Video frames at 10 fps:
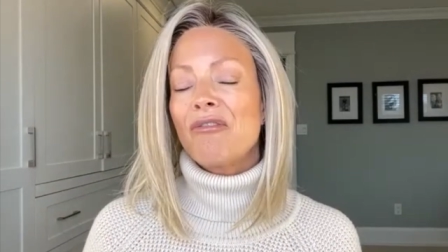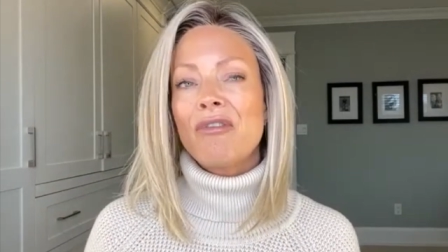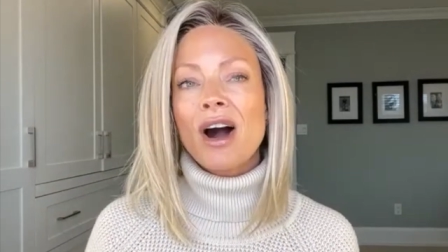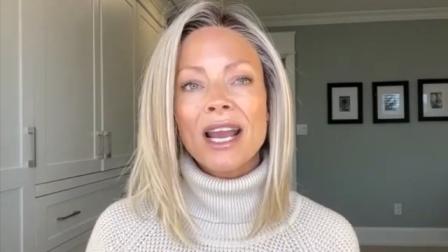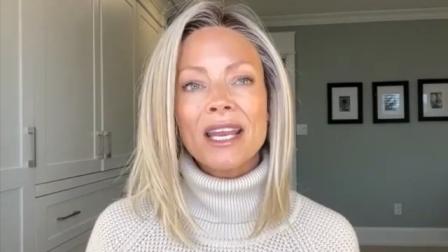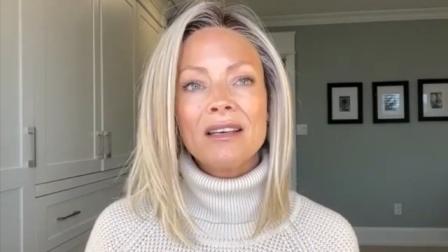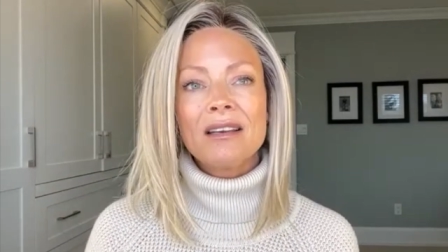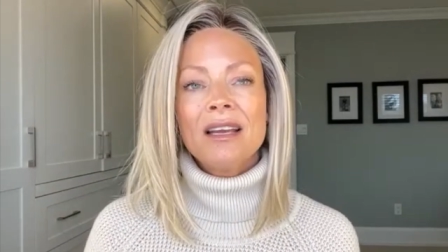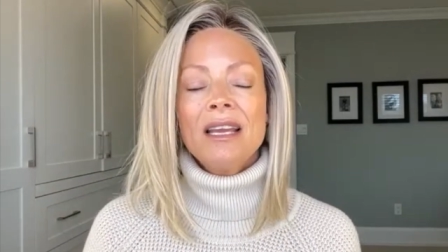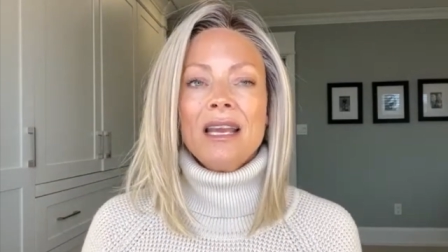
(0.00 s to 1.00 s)
Find
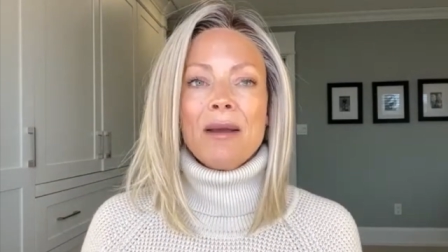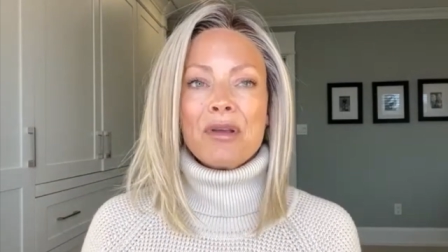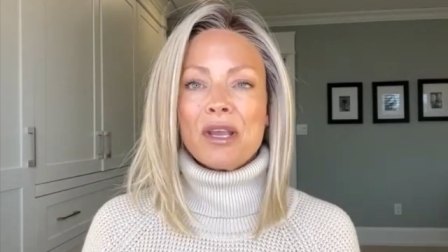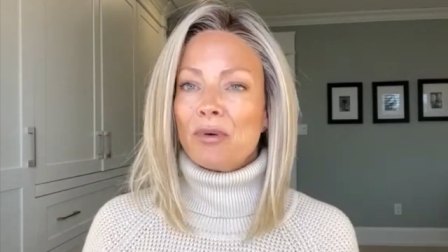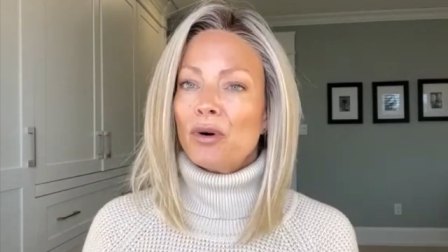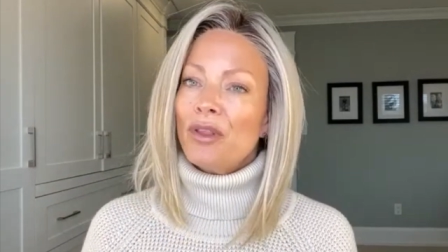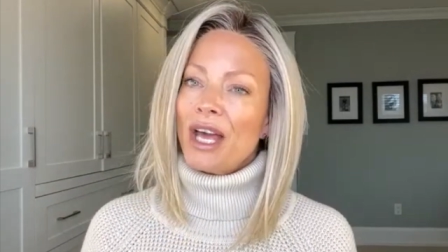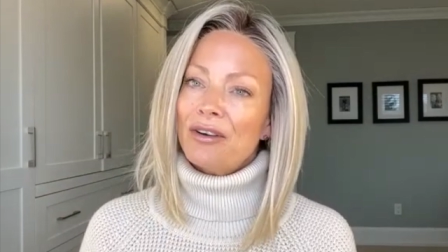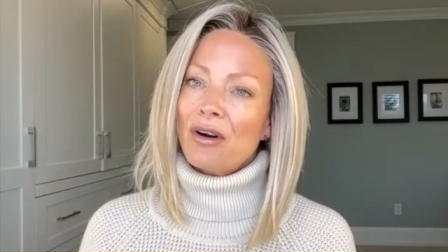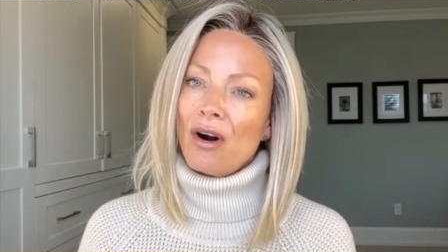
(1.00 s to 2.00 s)
people
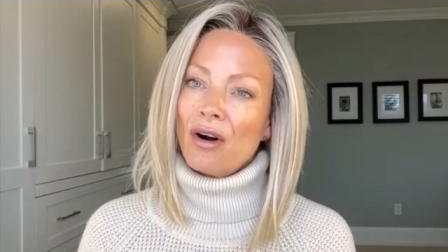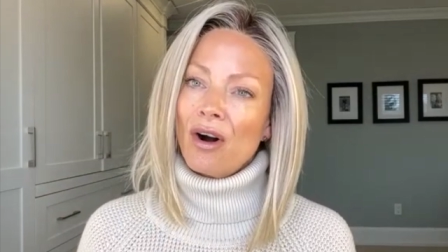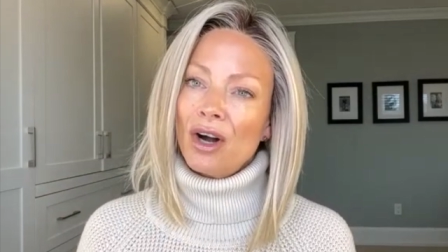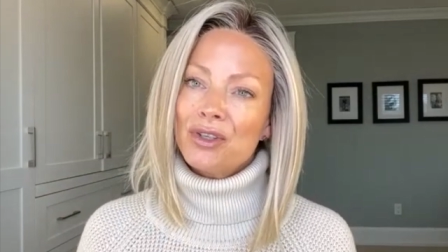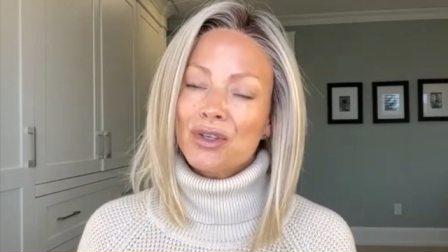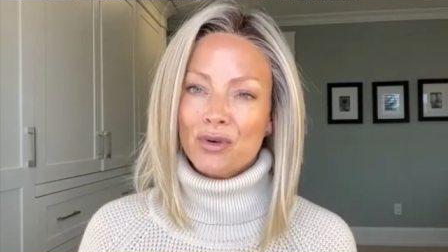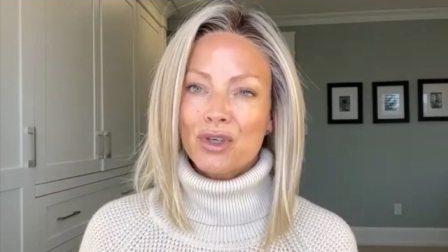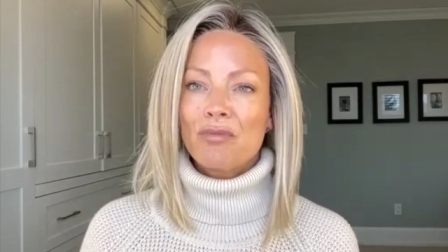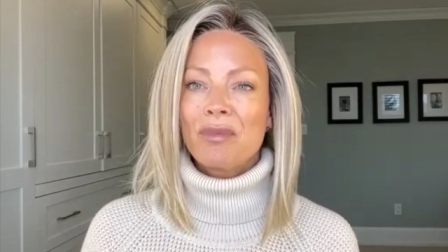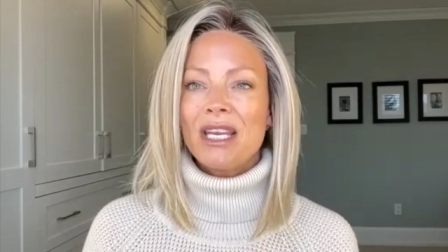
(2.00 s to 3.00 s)
that are on
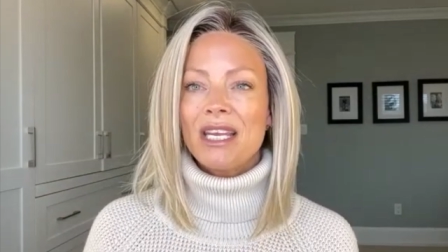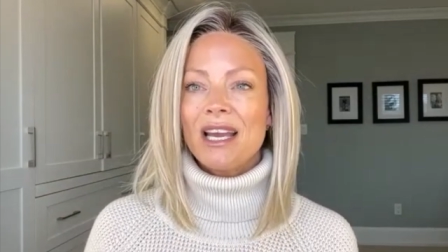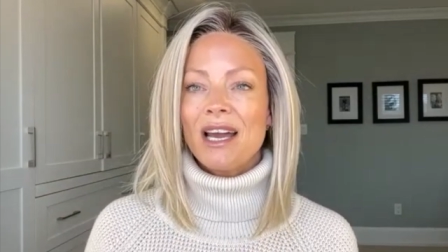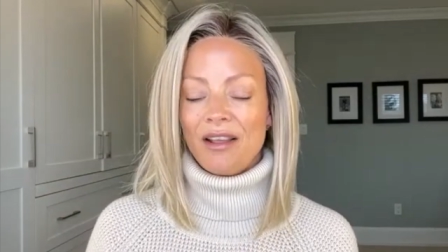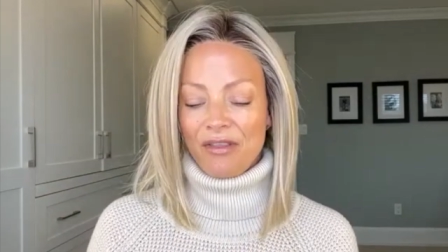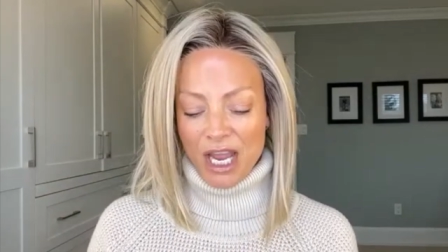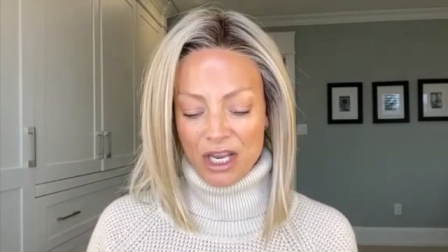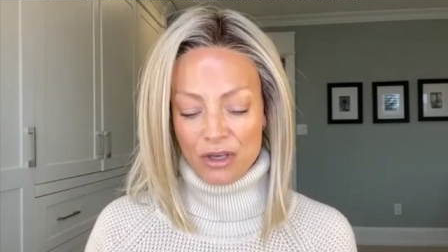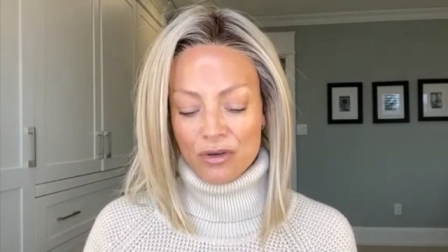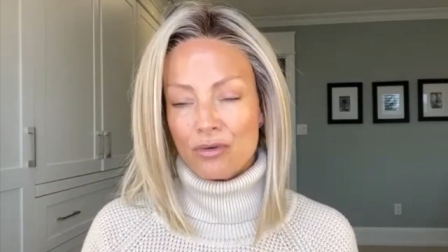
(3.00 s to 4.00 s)
social media that
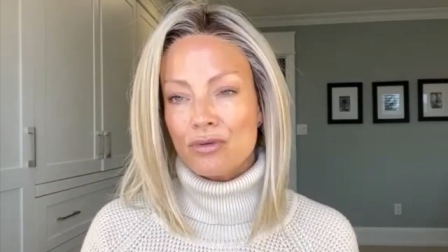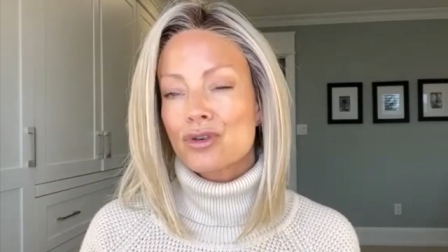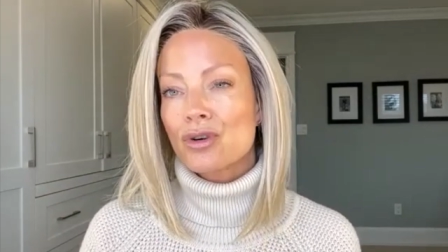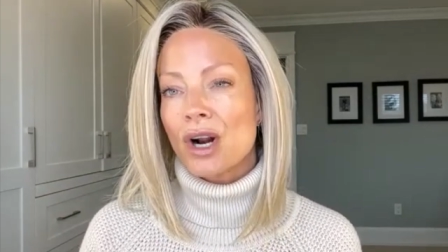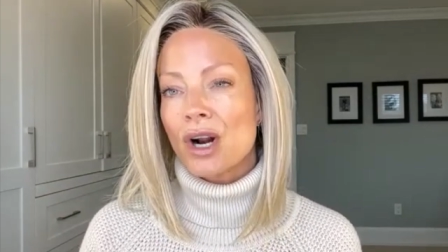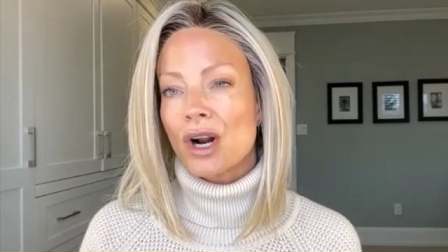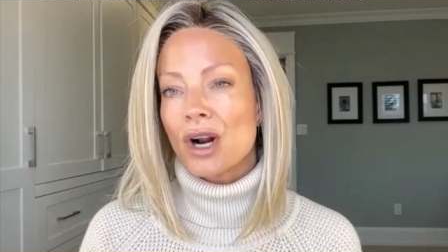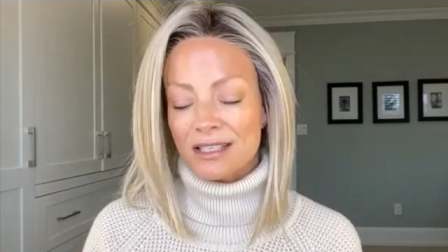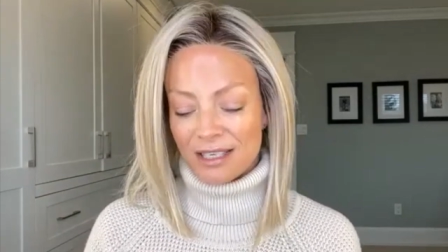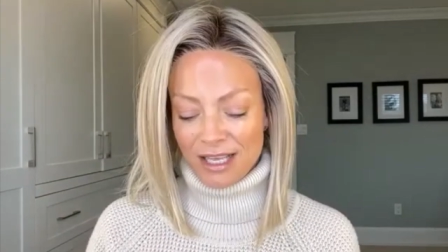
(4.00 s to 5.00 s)
you
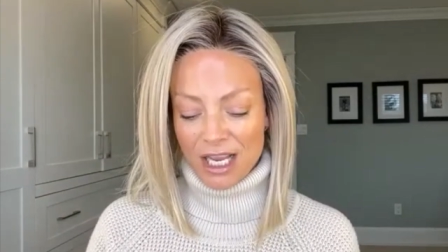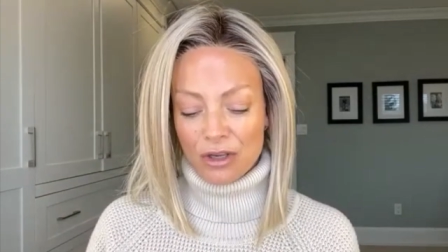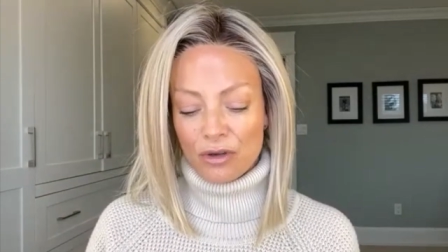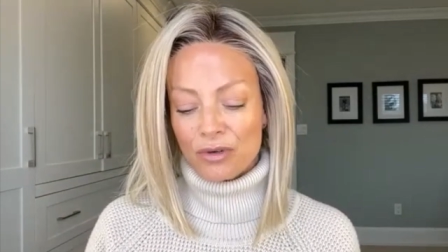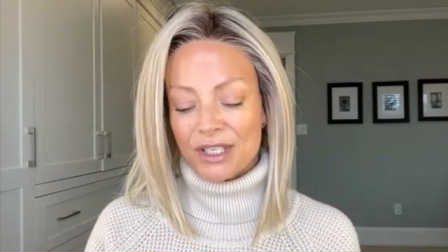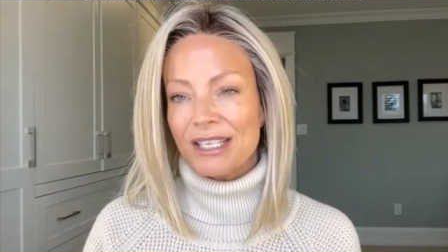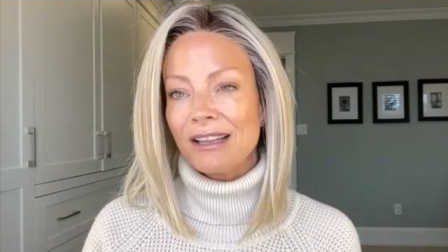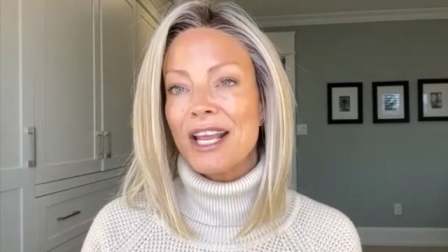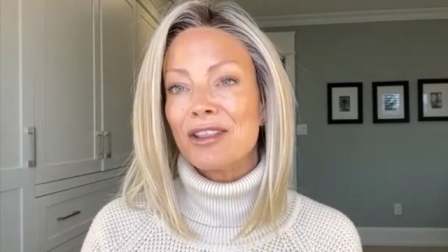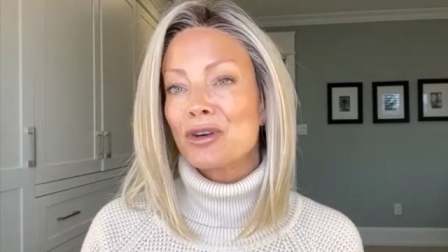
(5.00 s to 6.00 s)
trust, that you
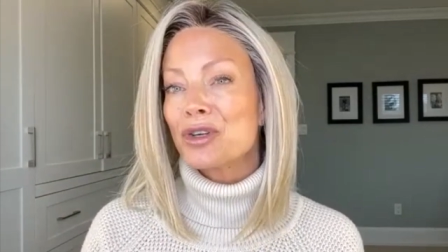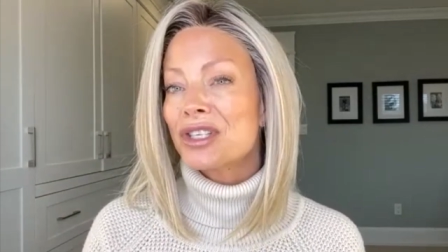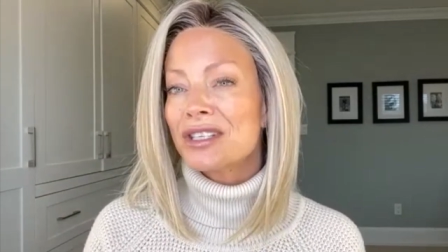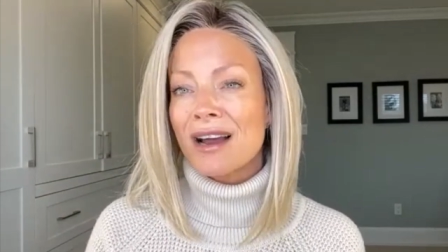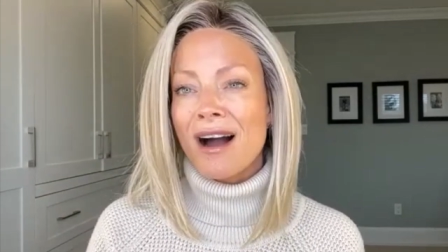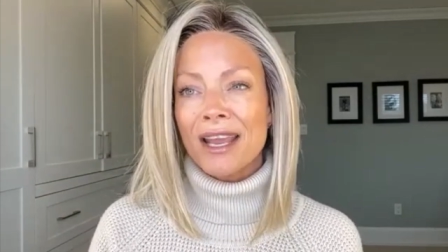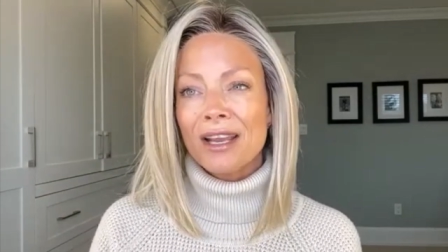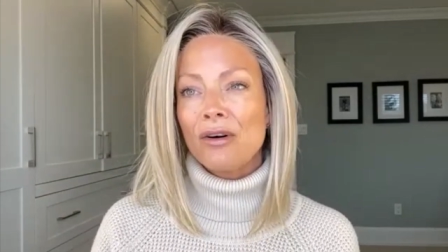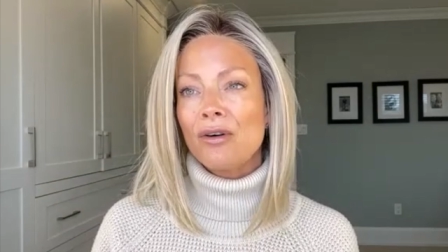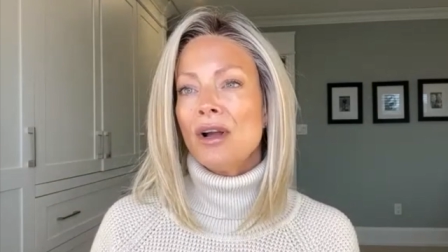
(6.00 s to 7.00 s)
like their
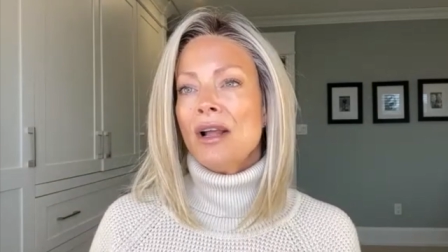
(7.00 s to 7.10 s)
style,